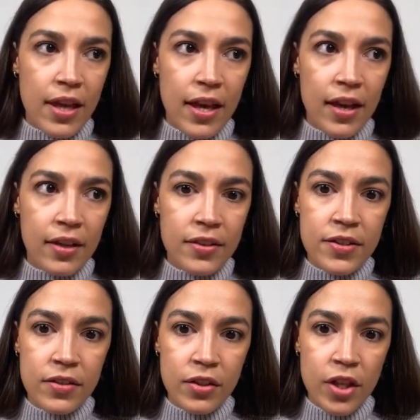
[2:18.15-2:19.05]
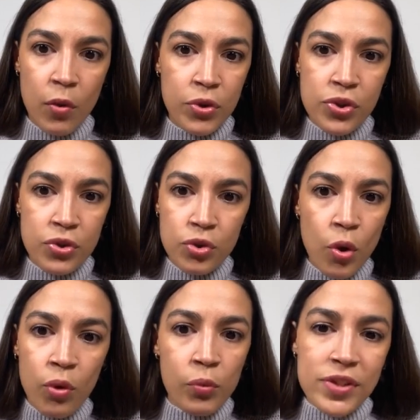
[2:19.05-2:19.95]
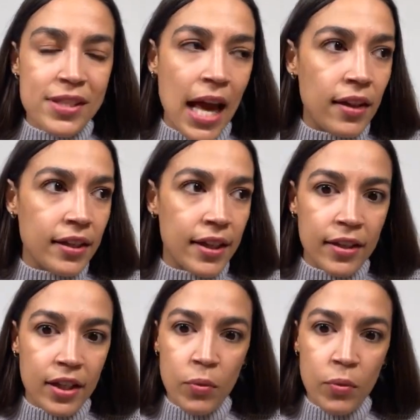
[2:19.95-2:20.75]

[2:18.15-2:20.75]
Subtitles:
And no one was yelling.